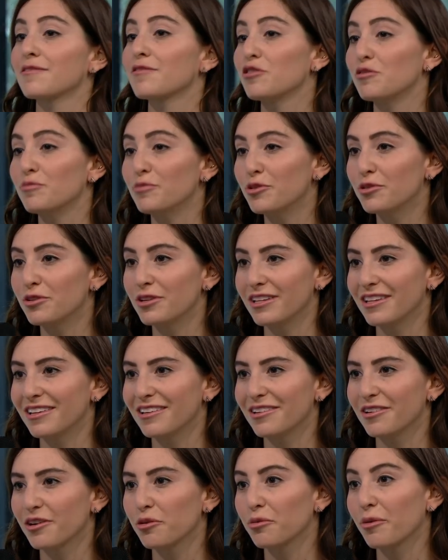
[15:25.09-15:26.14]
of
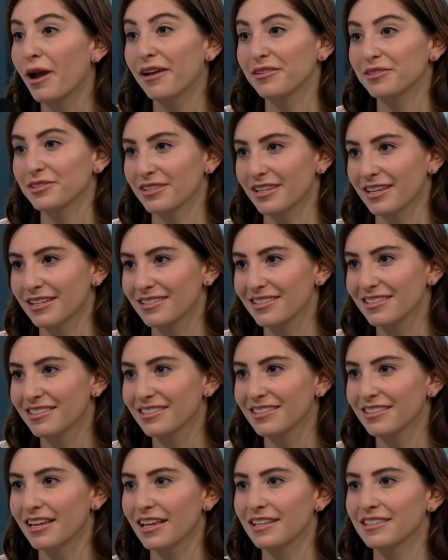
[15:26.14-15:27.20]
community around
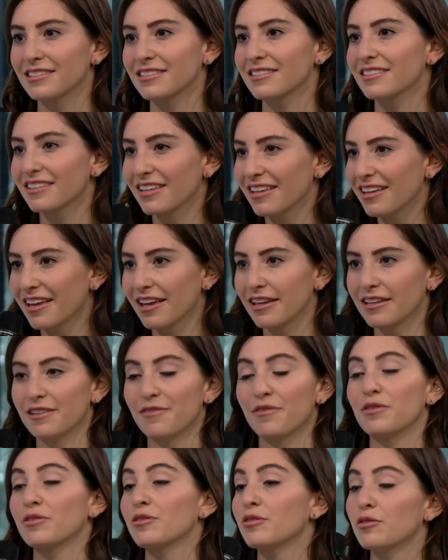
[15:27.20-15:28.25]
this. It's.
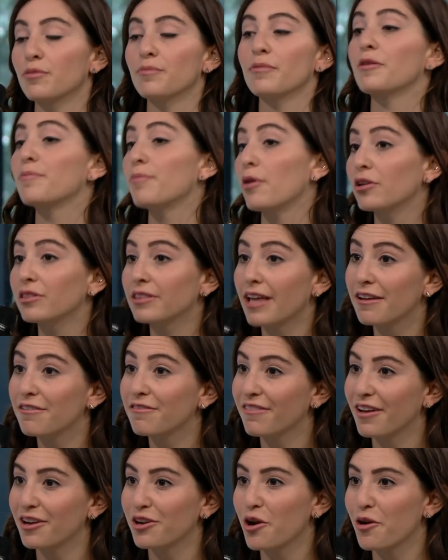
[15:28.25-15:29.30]
Even the Milk Bar
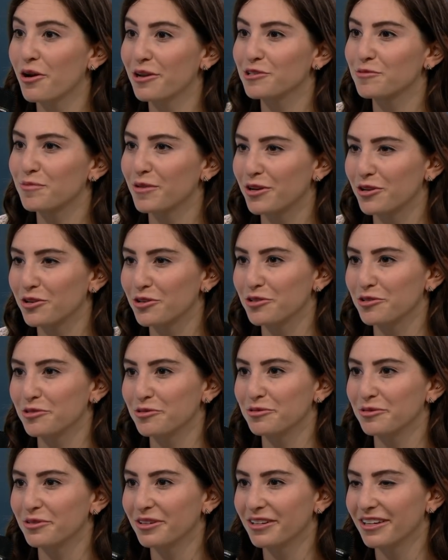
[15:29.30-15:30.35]
life, I know, has been a new